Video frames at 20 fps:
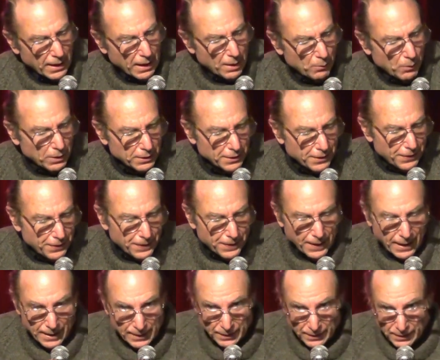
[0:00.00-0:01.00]
I want to
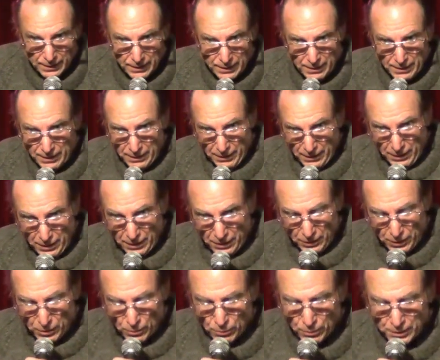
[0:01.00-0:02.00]

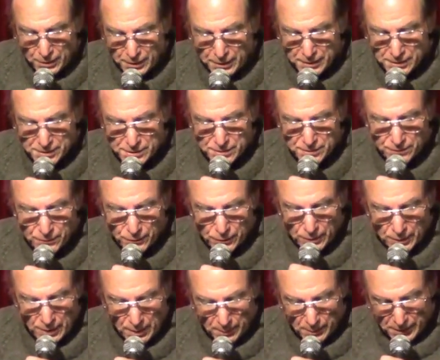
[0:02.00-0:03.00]
thank the audience
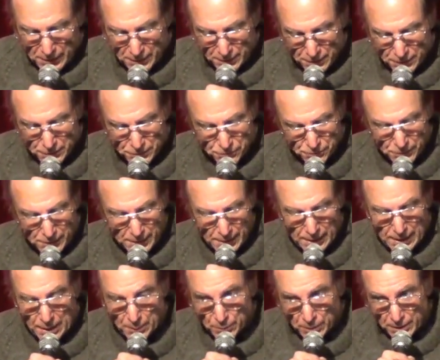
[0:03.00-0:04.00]
for coming to this
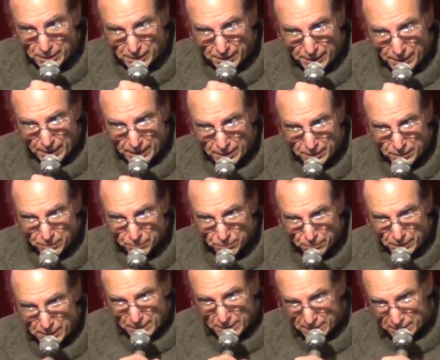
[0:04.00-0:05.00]
reading. I want to thank the
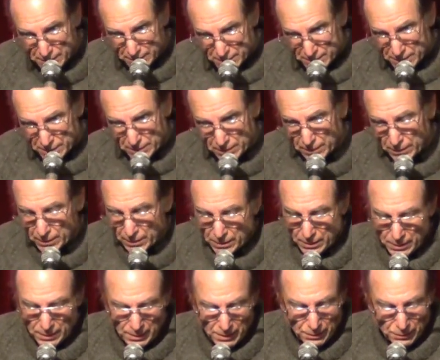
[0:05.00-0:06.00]
readers.
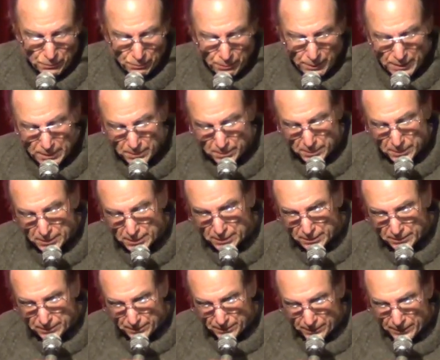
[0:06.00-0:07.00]
Incredible
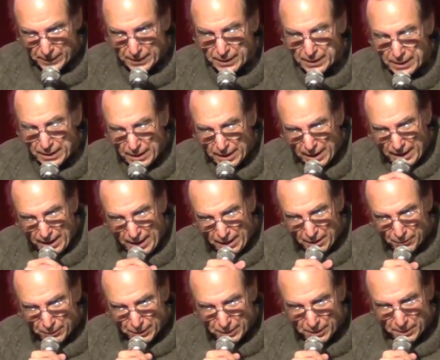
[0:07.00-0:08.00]

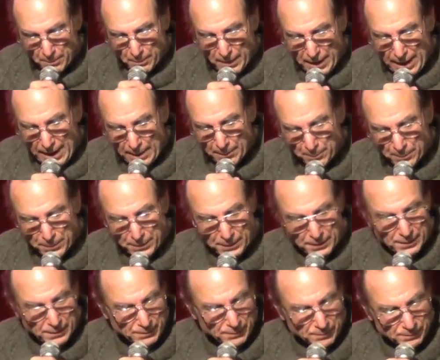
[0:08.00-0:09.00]
work of
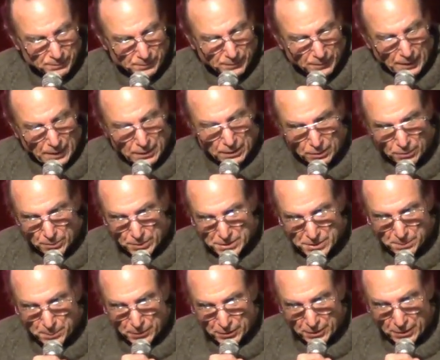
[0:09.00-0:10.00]
math.
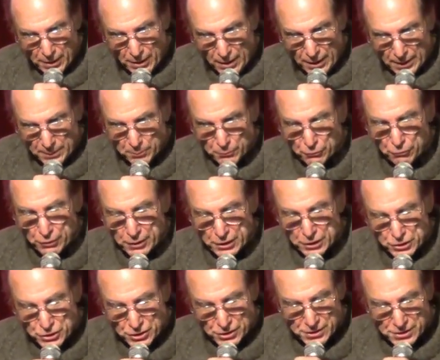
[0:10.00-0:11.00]
Louis Bernard,
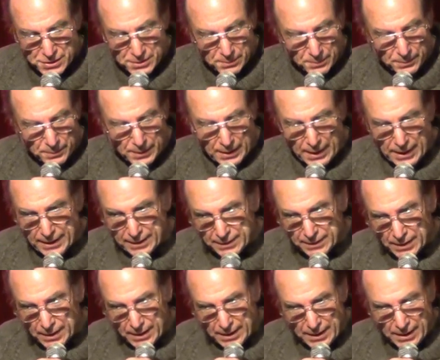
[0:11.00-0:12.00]
Maria Chisholm, and
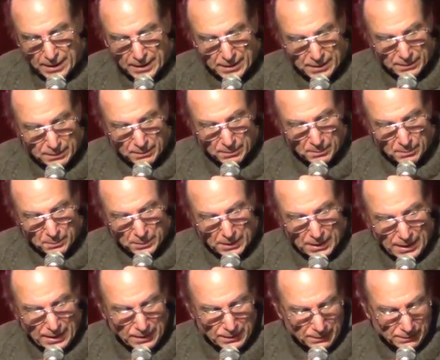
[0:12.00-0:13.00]
Diane
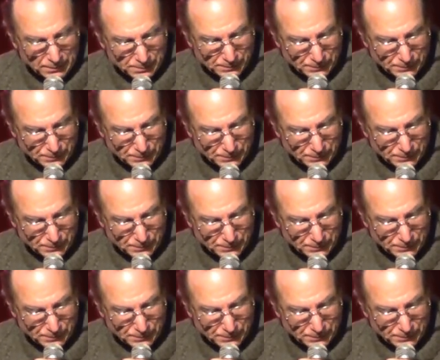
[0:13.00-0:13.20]
Black.